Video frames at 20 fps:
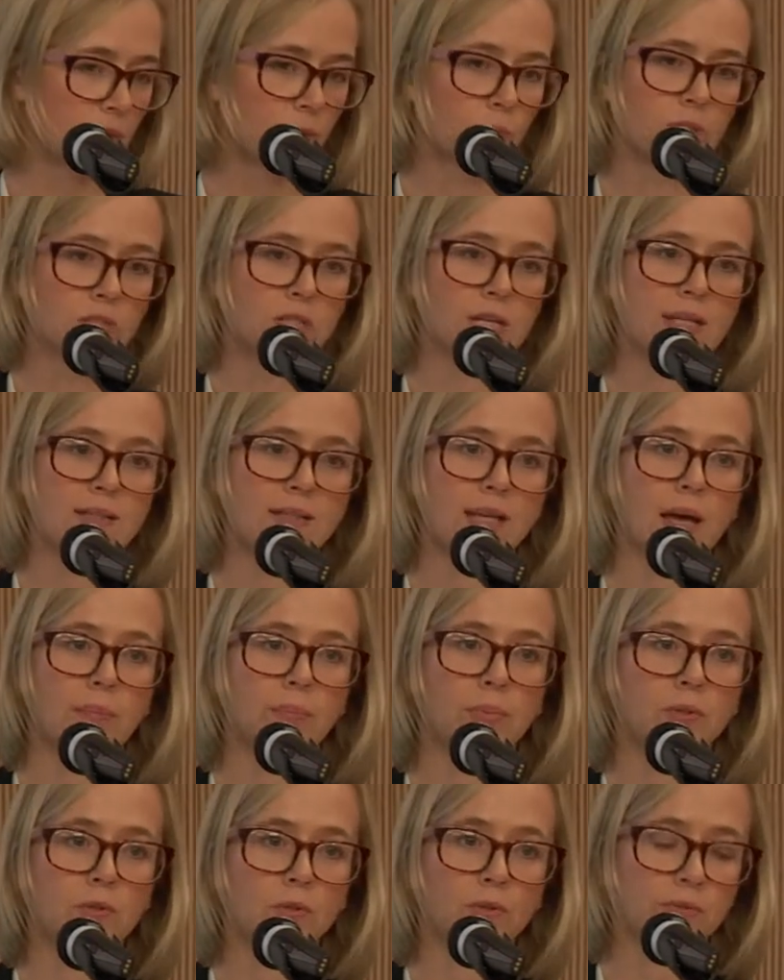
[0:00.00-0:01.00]
which has
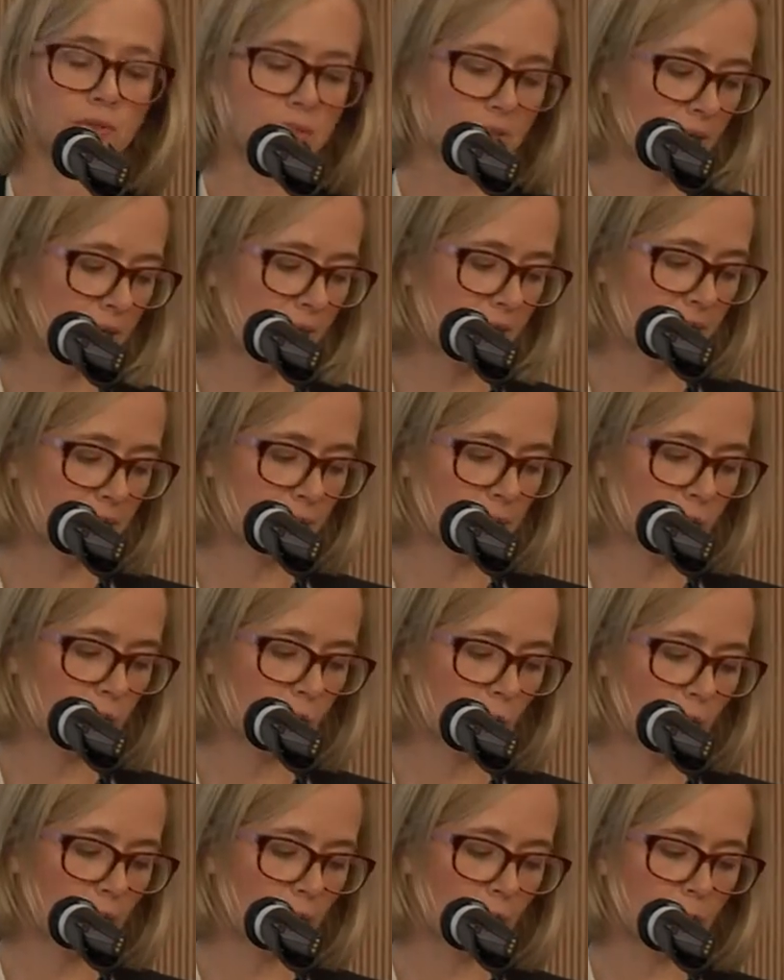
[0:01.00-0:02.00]
happened over
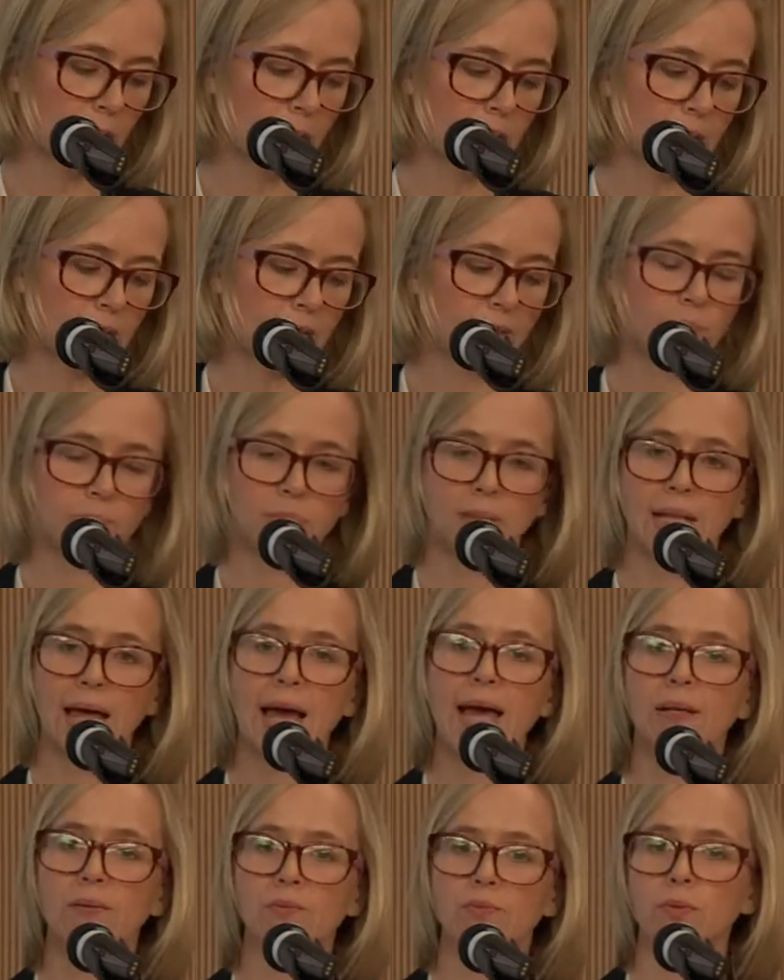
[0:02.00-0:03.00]
time, where we
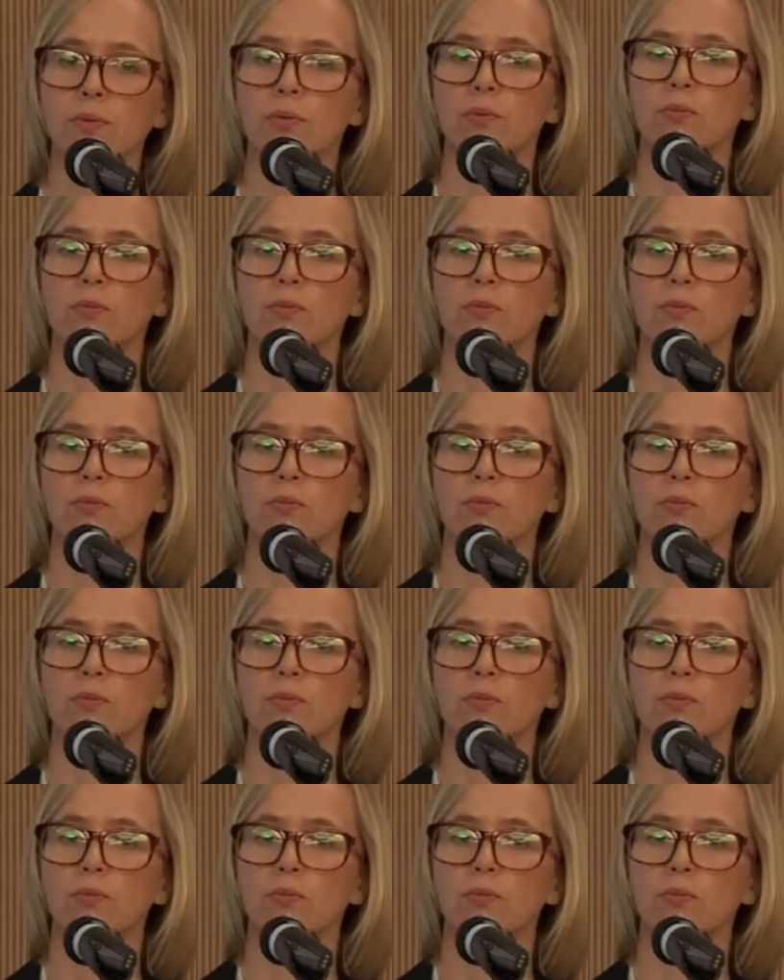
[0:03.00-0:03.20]
plan for